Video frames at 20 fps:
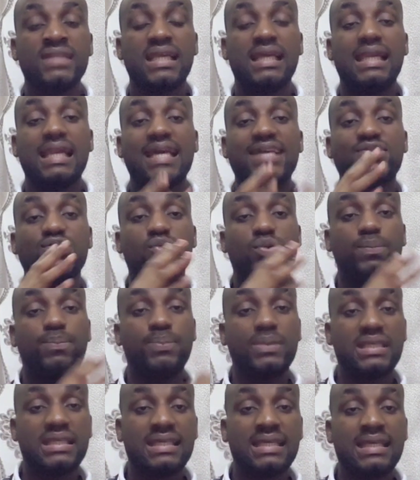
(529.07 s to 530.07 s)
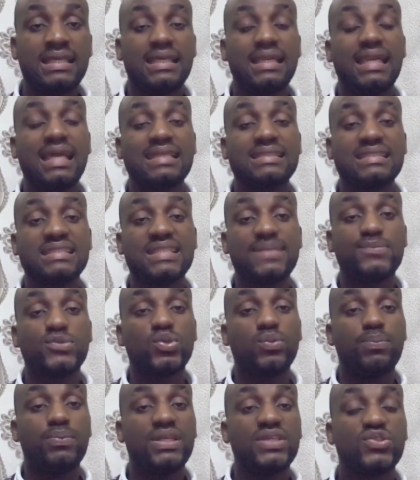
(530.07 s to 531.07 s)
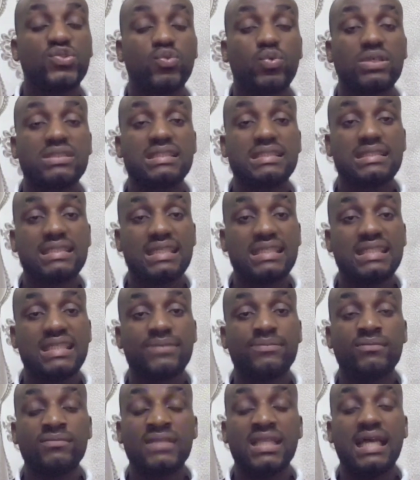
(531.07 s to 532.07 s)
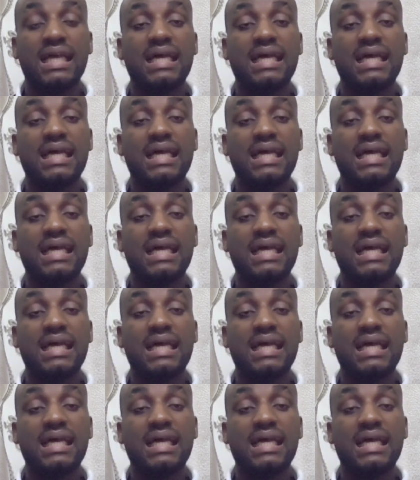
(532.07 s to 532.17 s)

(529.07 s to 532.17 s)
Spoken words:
He likes to play. He likes the team to play towards his rhythm,